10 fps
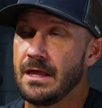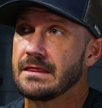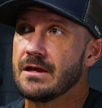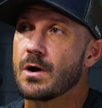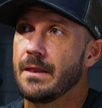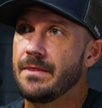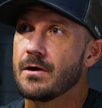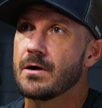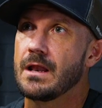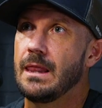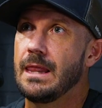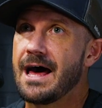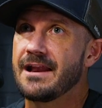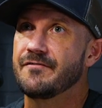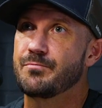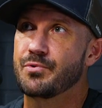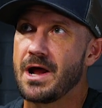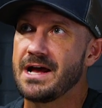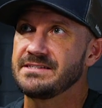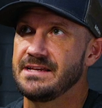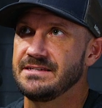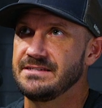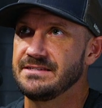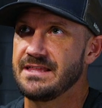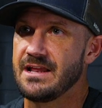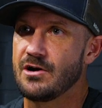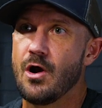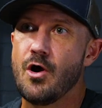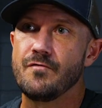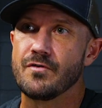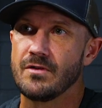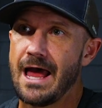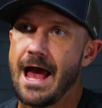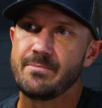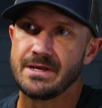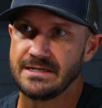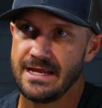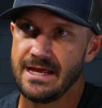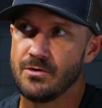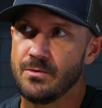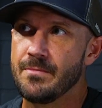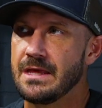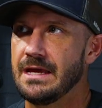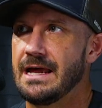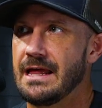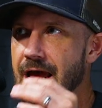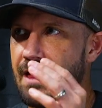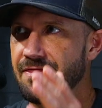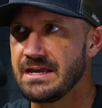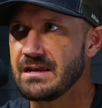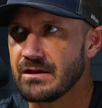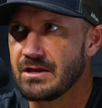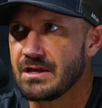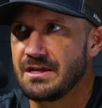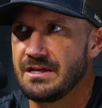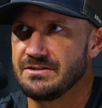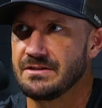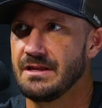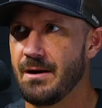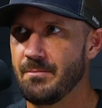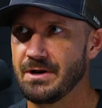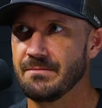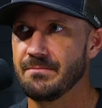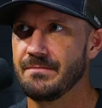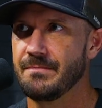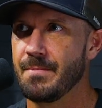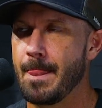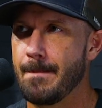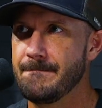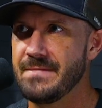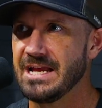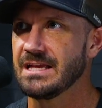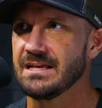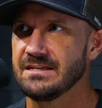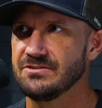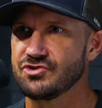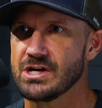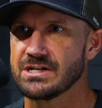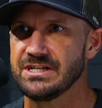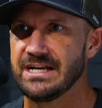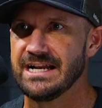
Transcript: Like there are a lot of processes that are overlapping now. And I think I'm going to make construction